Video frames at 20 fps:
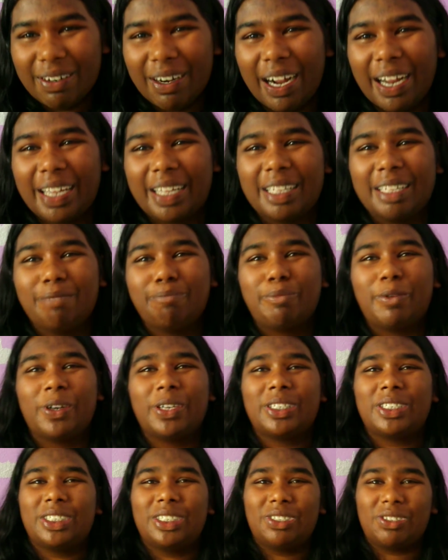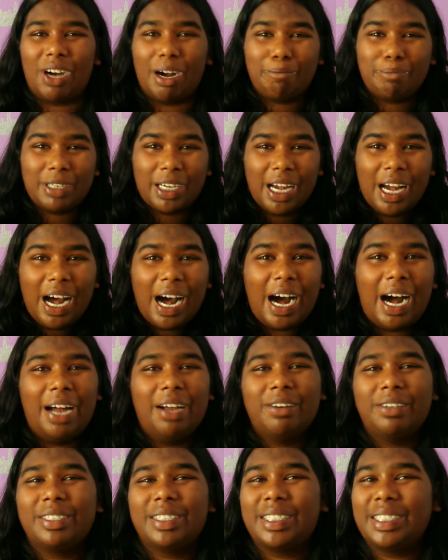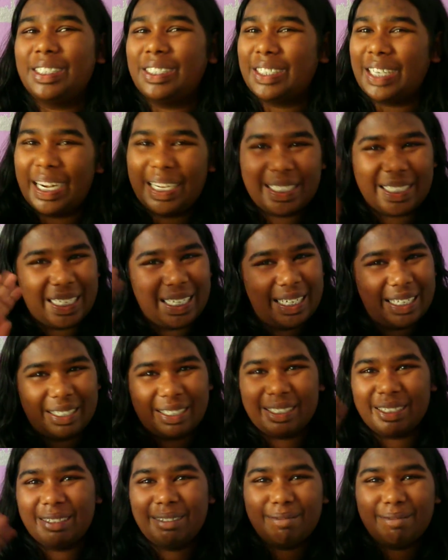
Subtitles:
my clipboard just dropped. I will see you guys later.